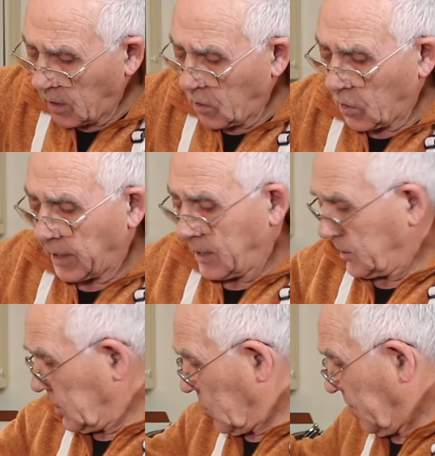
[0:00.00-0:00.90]
Okay,
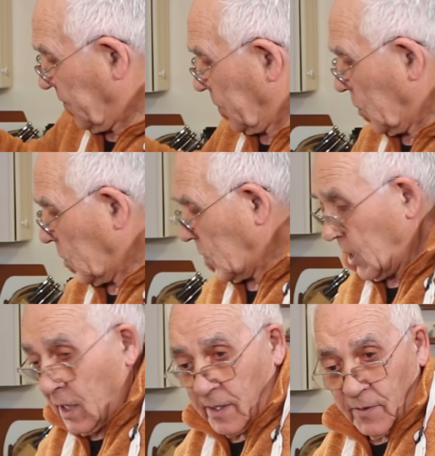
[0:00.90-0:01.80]
it's enough for the
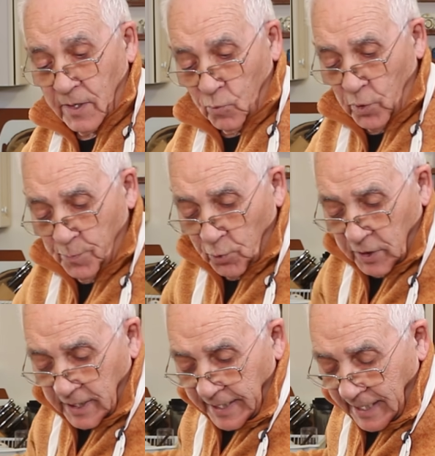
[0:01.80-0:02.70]
oil. We
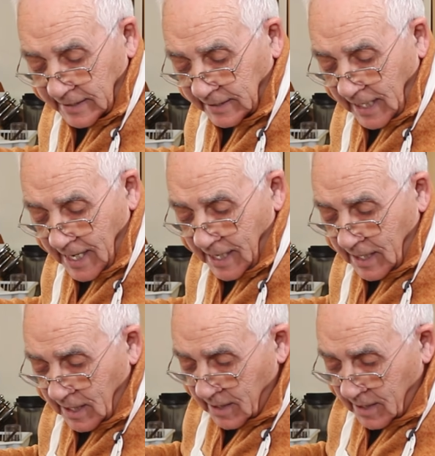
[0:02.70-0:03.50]
put the gas on.